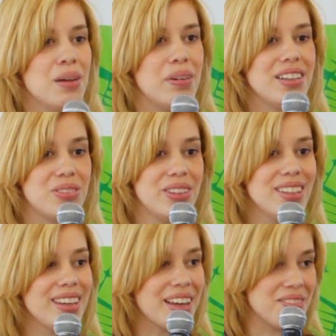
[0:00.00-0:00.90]
But it's
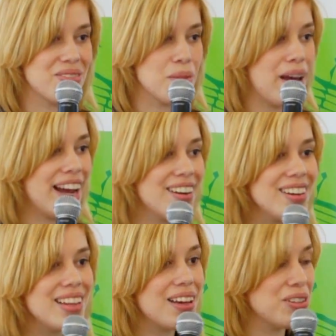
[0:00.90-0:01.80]
really the
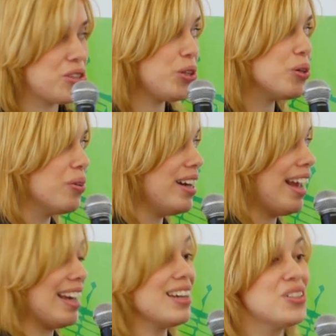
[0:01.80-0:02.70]
parallels to an
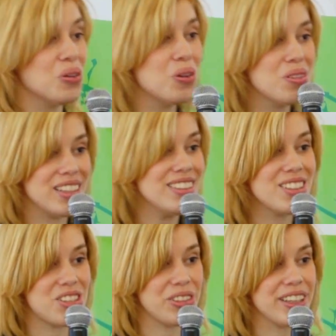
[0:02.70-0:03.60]
age-old
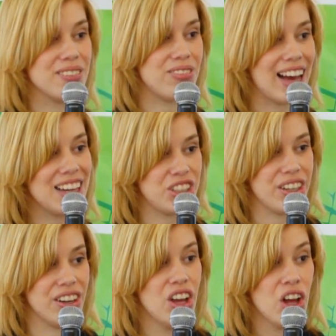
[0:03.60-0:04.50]
industry of fashion